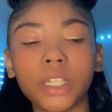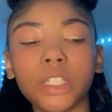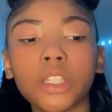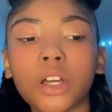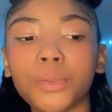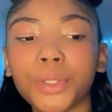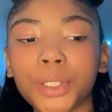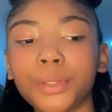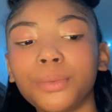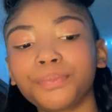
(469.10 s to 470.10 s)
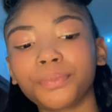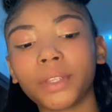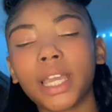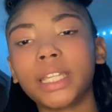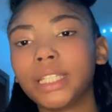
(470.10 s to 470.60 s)
Y'all know
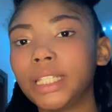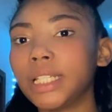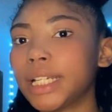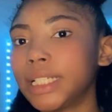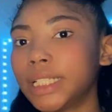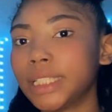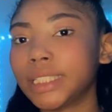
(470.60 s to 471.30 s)
I need ideas